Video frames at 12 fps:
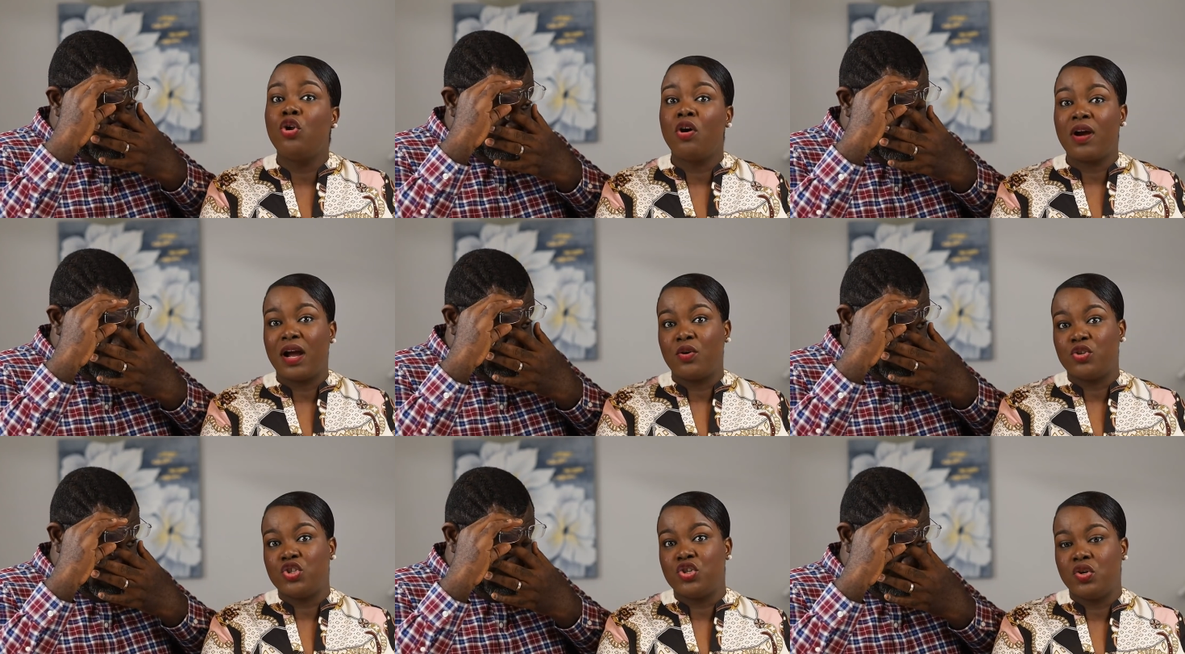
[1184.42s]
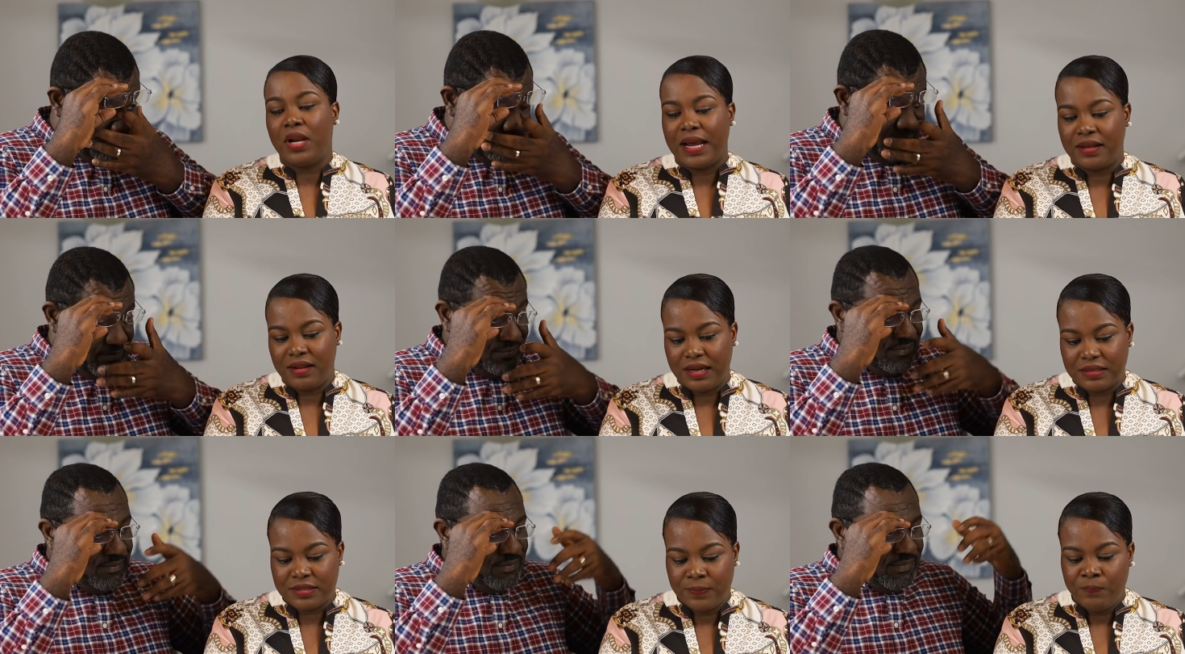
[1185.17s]
Speaker 1: longer continue like
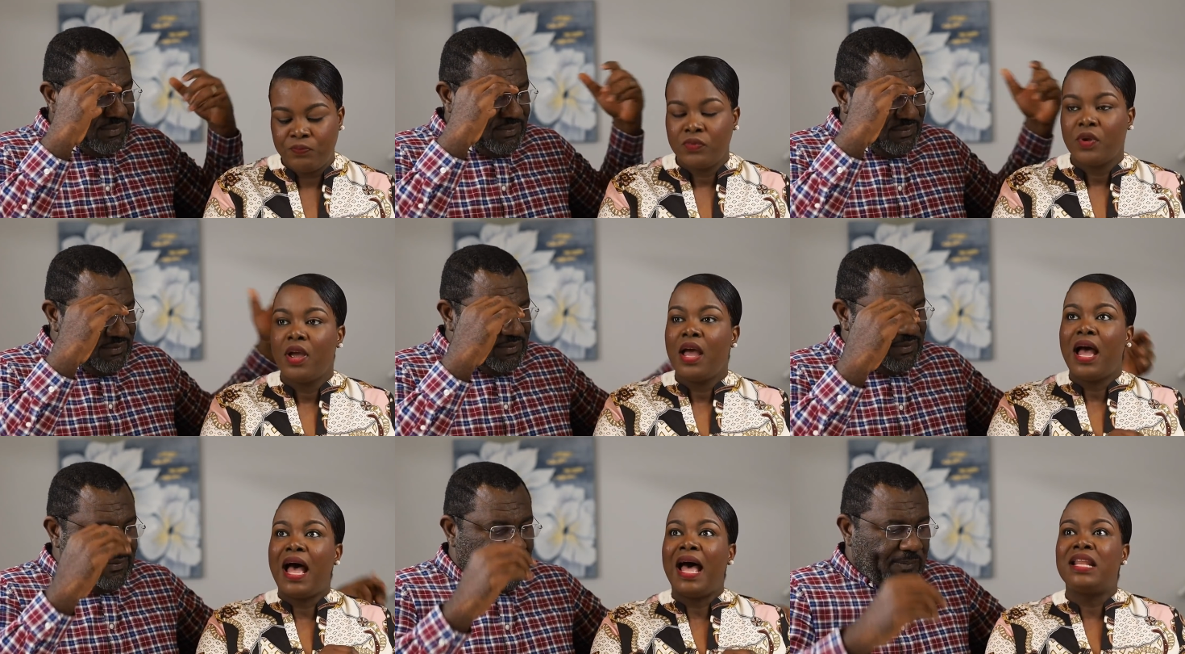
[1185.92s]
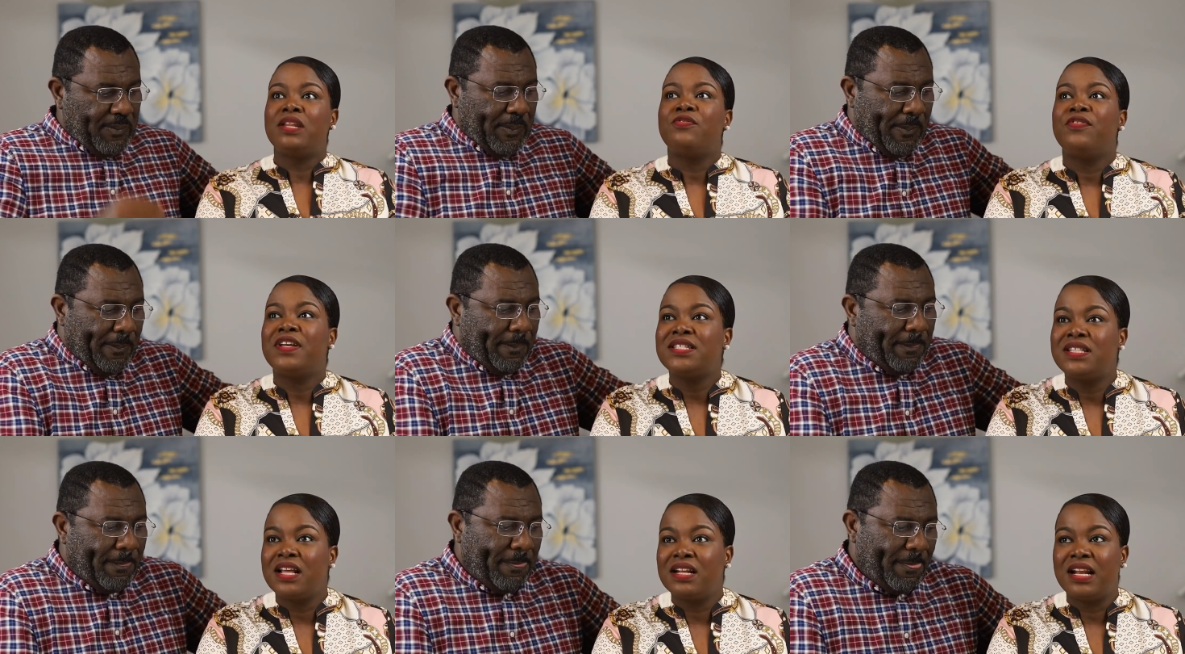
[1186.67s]
that. And the
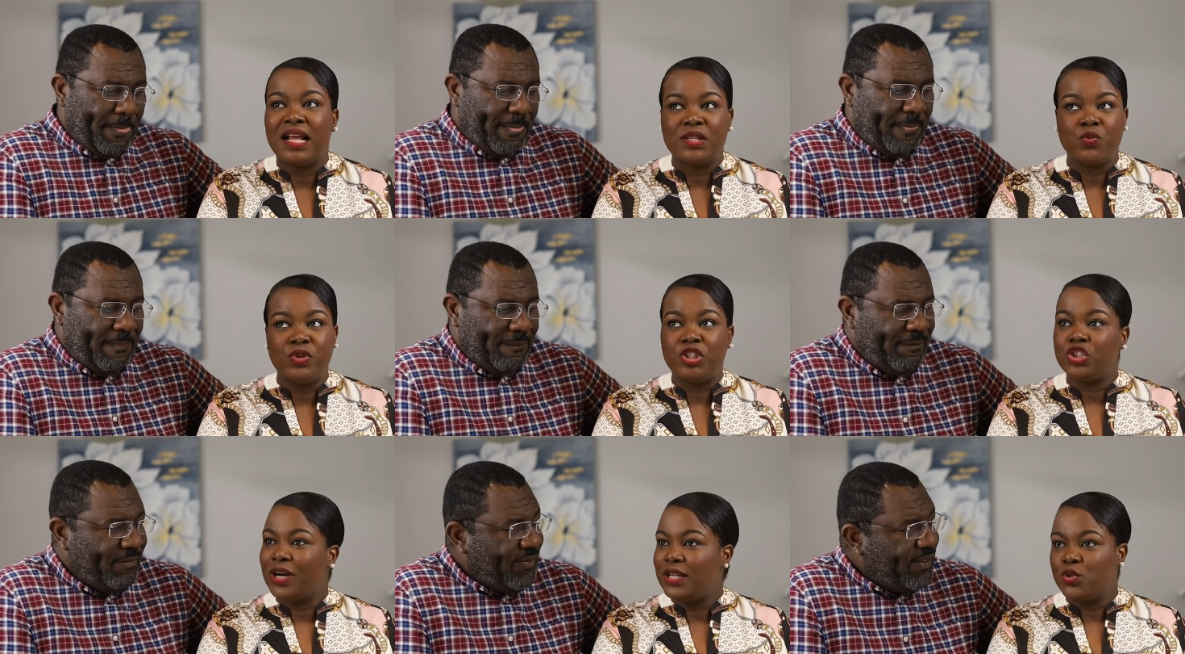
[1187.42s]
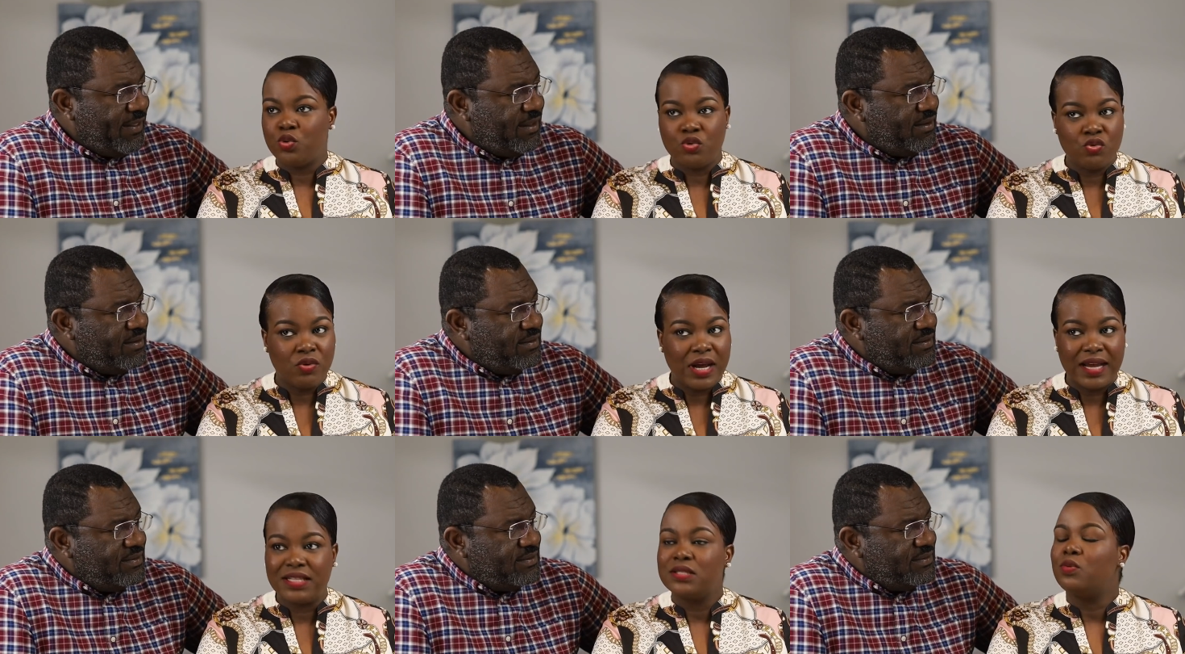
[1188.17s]
first thing that we tried to do,
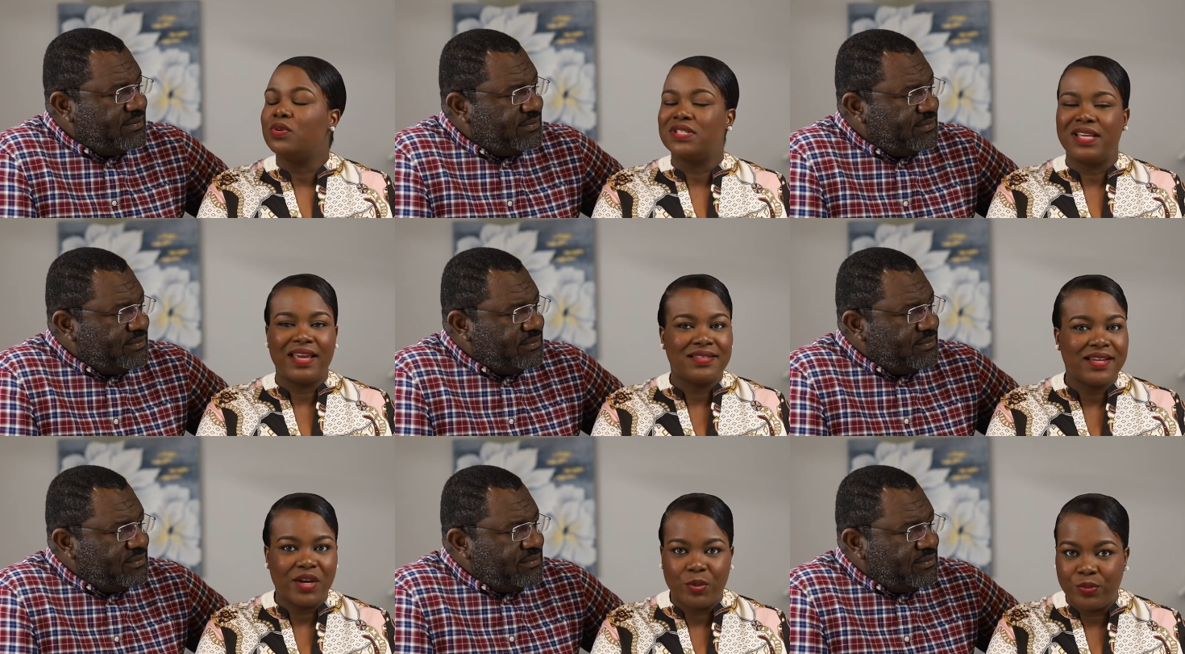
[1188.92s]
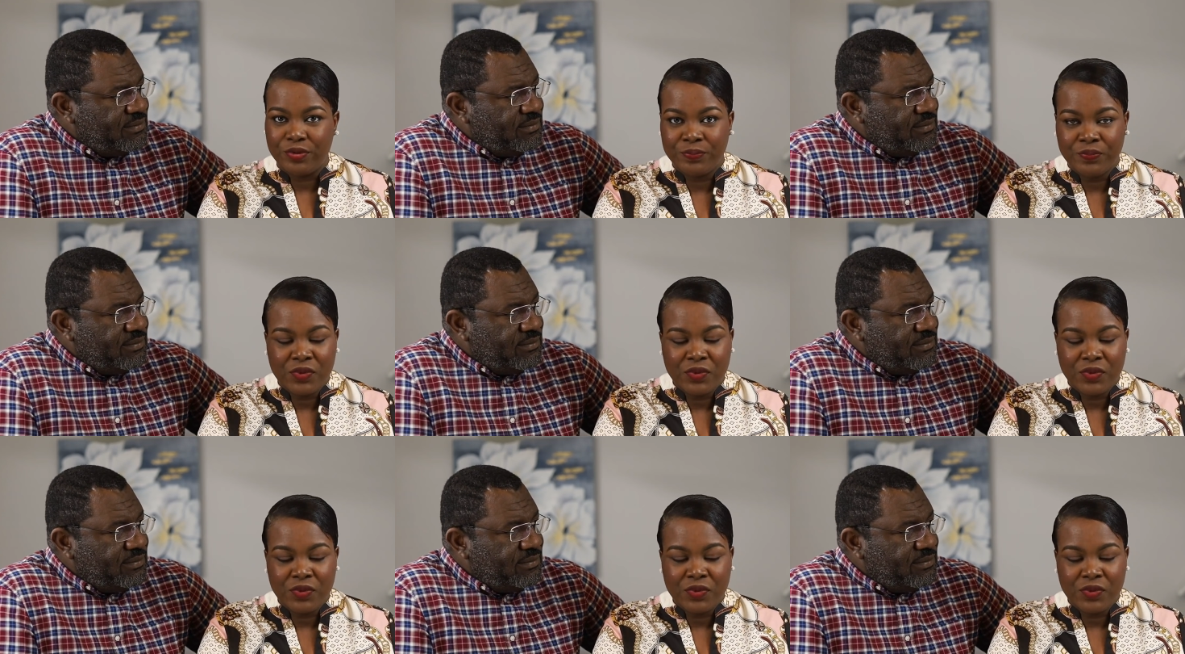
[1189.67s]
guys, was get help.